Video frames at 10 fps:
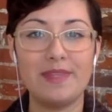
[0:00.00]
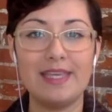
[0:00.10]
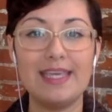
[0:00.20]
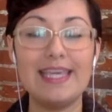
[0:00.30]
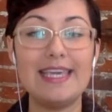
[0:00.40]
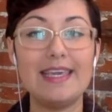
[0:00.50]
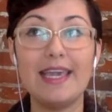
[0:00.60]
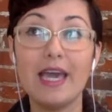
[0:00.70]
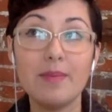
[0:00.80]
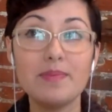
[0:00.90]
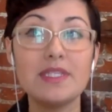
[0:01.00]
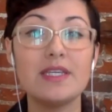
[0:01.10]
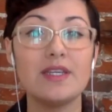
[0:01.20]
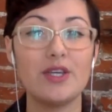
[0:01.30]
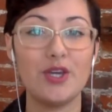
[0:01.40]
He kept
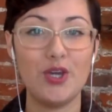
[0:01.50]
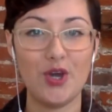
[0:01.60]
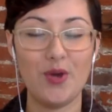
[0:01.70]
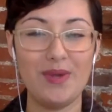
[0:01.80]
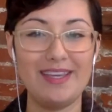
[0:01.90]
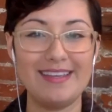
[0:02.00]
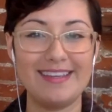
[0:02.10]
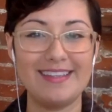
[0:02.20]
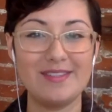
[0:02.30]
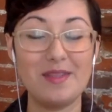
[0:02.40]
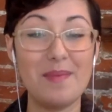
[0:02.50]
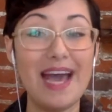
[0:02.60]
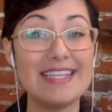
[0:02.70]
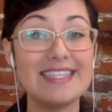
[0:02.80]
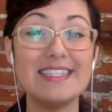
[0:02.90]
going. So the
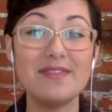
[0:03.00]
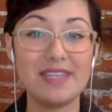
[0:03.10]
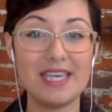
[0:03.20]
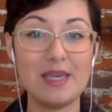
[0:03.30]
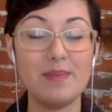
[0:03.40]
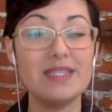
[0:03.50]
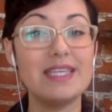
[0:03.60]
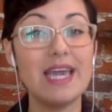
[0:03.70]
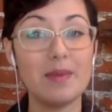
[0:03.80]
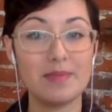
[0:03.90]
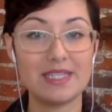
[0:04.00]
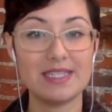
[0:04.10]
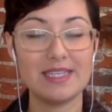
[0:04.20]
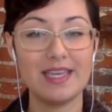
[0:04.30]
past tense of keep is kept.